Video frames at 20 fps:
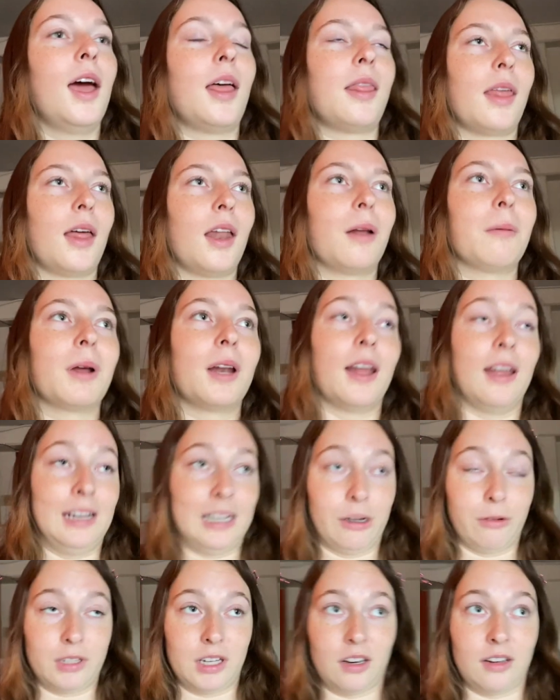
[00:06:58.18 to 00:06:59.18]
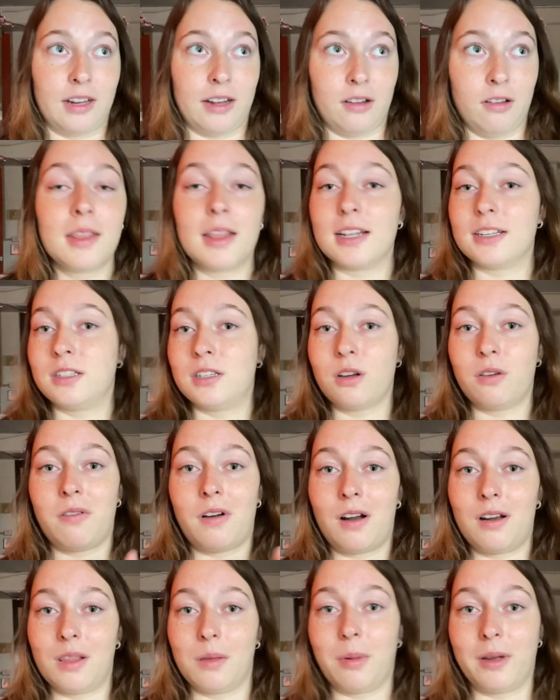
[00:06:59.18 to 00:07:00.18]
And then I'm gonna hang out with Danielle. That's so
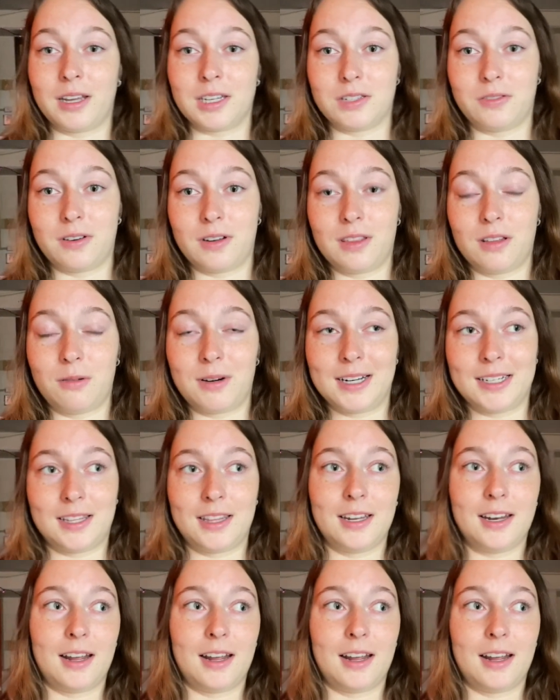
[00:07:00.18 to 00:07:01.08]
far the plans for the rest of the